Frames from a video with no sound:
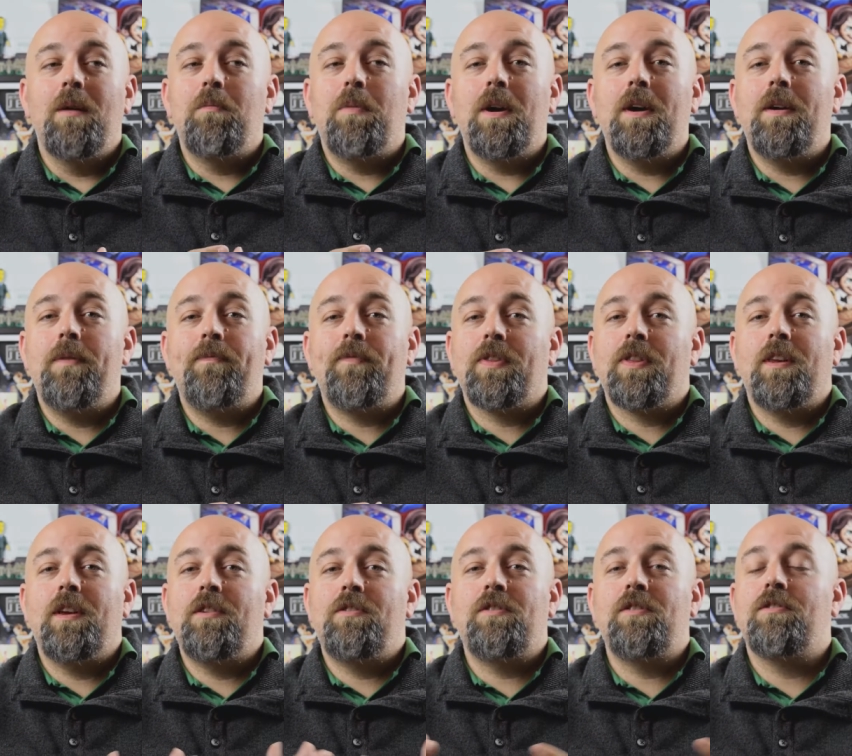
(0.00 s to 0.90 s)
but
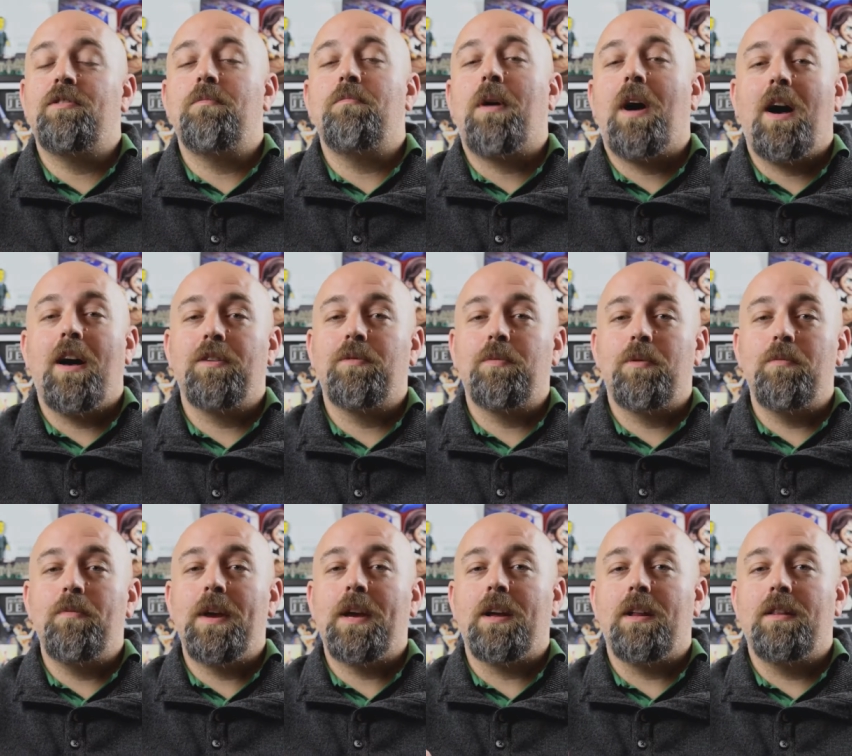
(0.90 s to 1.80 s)
it's just impossible
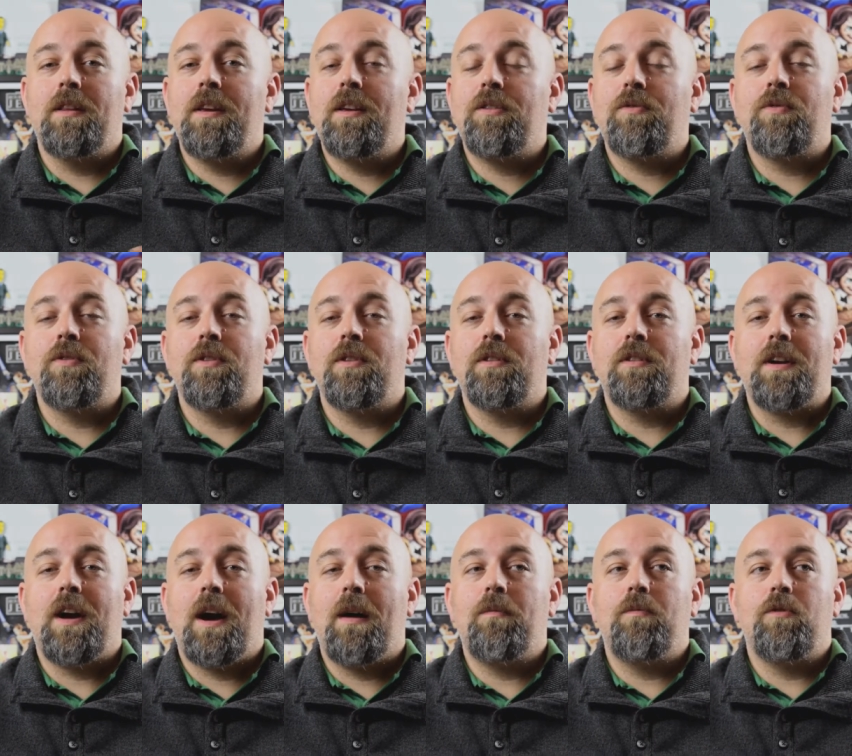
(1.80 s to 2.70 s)
to make a list for the
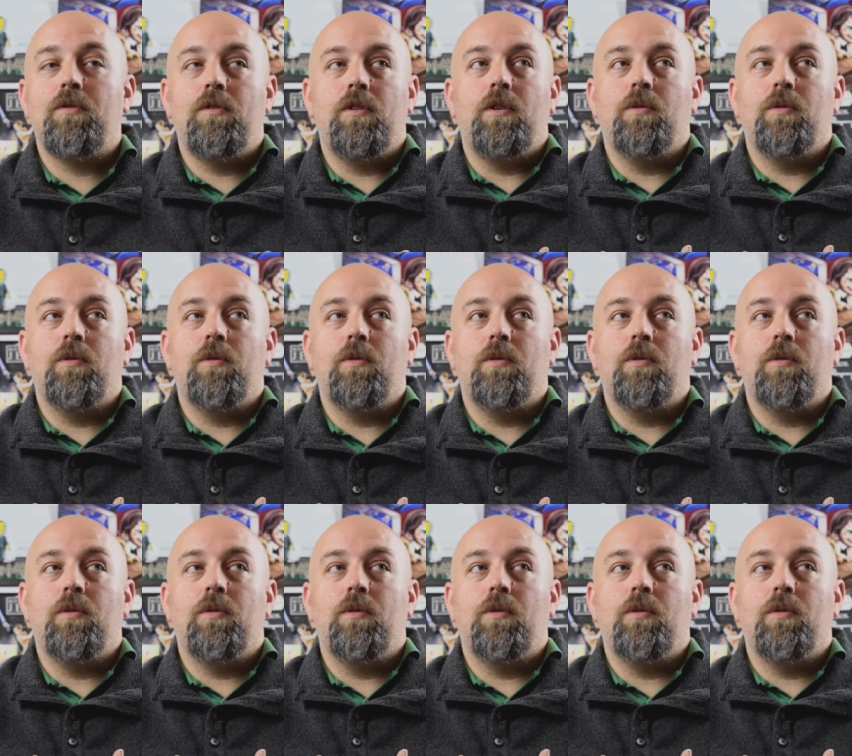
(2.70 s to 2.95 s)
top,